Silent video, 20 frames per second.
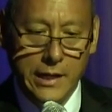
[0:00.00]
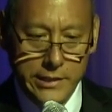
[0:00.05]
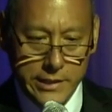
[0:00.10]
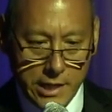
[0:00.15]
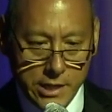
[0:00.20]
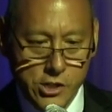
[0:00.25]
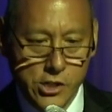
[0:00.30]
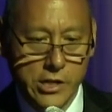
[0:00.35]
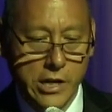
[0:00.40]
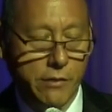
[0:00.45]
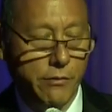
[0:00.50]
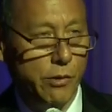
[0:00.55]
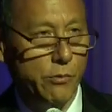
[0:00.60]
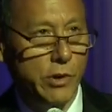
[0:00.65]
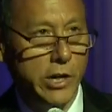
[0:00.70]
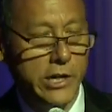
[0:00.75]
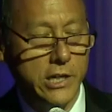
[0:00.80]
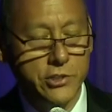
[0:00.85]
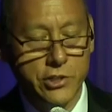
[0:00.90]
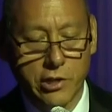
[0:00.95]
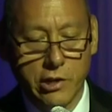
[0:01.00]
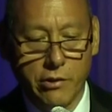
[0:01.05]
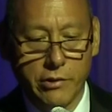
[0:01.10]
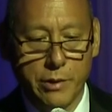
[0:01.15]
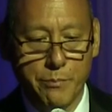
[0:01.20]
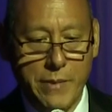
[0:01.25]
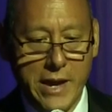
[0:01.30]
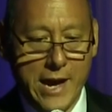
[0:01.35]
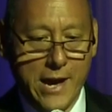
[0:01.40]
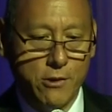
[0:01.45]
Attention, everyone. As you go
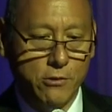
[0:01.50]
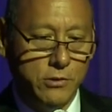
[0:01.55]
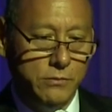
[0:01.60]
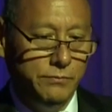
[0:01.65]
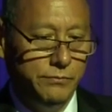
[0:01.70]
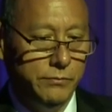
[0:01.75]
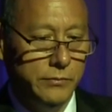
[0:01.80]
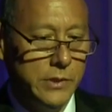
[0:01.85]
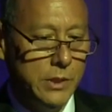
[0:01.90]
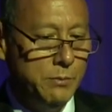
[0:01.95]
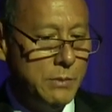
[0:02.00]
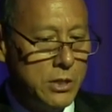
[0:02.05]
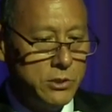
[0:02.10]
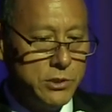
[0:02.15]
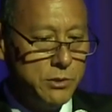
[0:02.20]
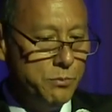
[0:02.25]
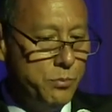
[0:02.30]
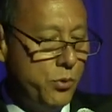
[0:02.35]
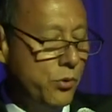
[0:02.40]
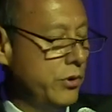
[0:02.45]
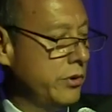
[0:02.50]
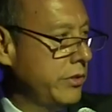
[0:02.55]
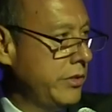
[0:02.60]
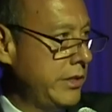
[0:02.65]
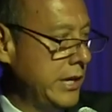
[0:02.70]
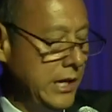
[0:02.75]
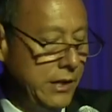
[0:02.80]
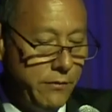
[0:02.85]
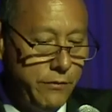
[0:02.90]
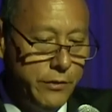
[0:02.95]
into battle, the most
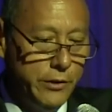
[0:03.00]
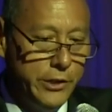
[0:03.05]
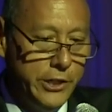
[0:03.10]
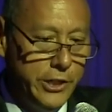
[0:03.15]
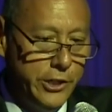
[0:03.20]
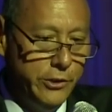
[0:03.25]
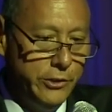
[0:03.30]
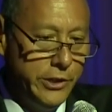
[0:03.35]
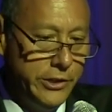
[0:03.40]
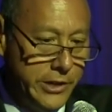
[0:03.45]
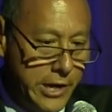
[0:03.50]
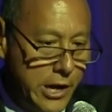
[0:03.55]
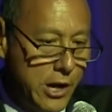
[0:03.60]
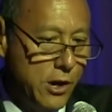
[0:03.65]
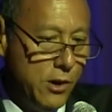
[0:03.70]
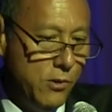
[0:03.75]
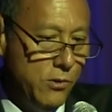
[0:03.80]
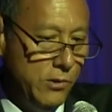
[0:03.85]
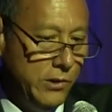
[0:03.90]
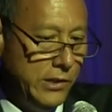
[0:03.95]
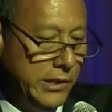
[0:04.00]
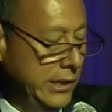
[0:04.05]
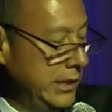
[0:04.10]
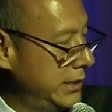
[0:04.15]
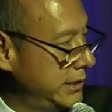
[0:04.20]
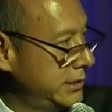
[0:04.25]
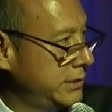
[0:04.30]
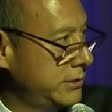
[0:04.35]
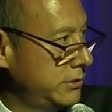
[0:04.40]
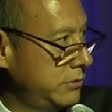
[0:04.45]
important thing for you to know
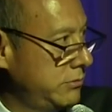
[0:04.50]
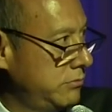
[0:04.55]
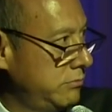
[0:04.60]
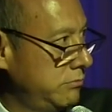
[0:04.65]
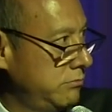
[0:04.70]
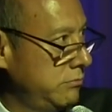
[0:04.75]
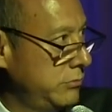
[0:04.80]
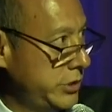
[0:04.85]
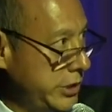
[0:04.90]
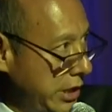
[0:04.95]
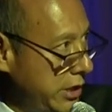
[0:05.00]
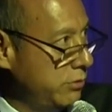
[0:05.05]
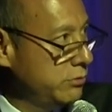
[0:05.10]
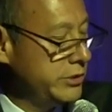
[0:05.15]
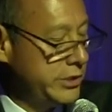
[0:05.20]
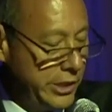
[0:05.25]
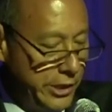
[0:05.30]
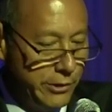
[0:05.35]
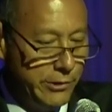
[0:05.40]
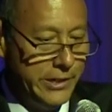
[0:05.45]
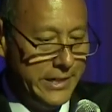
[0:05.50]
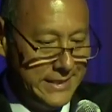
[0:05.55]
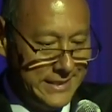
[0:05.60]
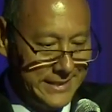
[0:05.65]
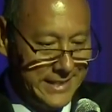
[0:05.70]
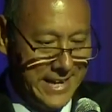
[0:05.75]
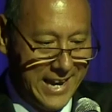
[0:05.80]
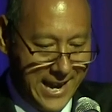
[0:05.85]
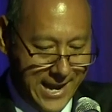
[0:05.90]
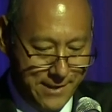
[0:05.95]
is Jones here
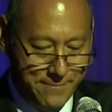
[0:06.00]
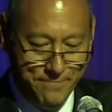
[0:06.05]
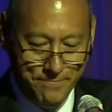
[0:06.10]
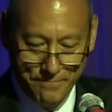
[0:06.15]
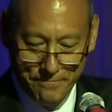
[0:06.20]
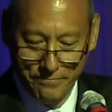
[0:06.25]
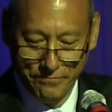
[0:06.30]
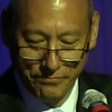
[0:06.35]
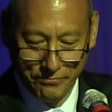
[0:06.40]
is gay.